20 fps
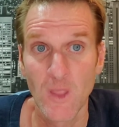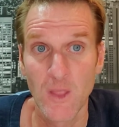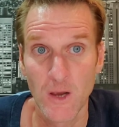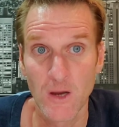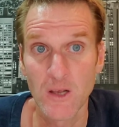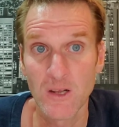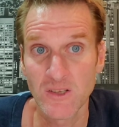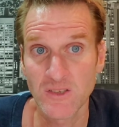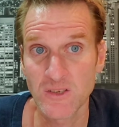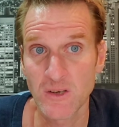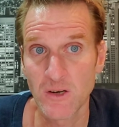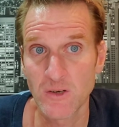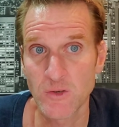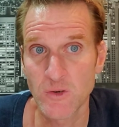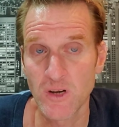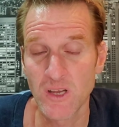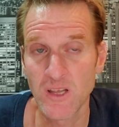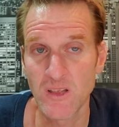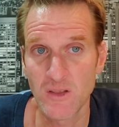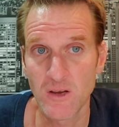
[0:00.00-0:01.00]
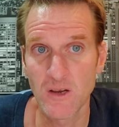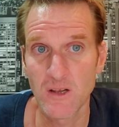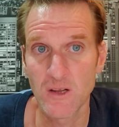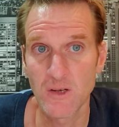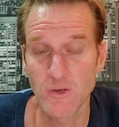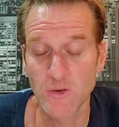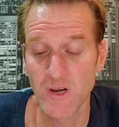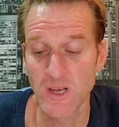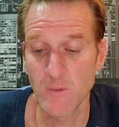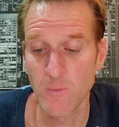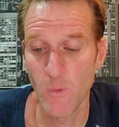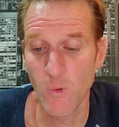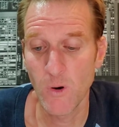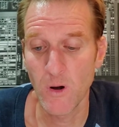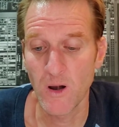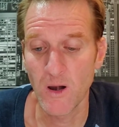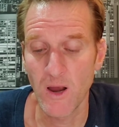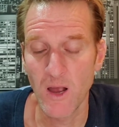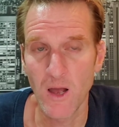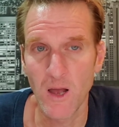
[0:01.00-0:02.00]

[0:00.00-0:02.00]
They're gonna start drink. They're gonna drink more.